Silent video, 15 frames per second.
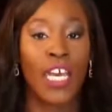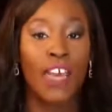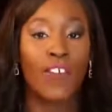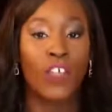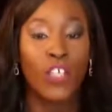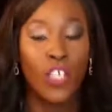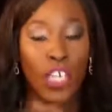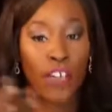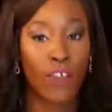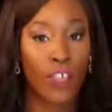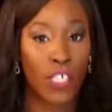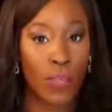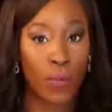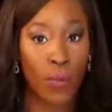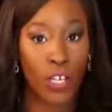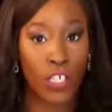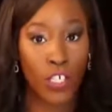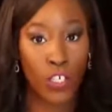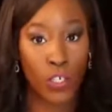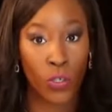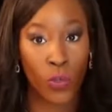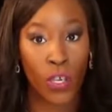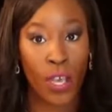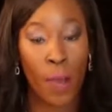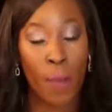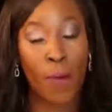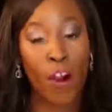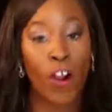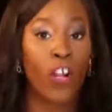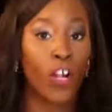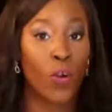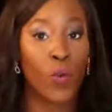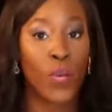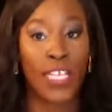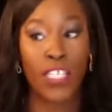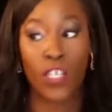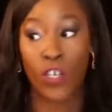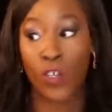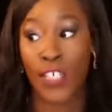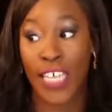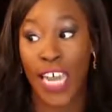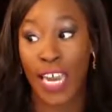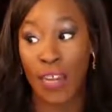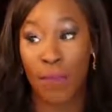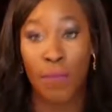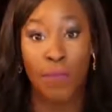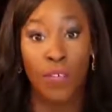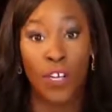If you're looking for someone to partner with to create,